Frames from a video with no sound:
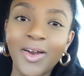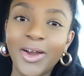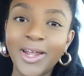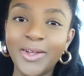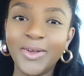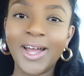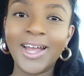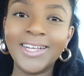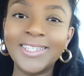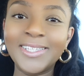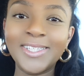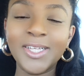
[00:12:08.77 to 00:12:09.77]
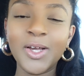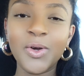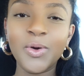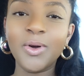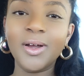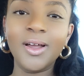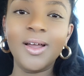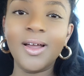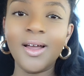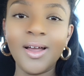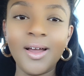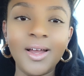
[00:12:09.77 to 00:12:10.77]
Alright, you guys, so
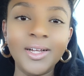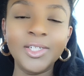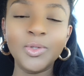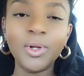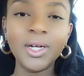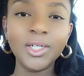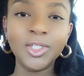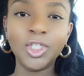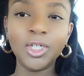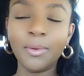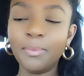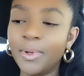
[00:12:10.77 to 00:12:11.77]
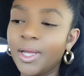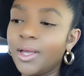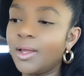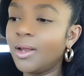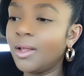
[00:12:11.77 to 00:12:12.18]
I just wanted to jump in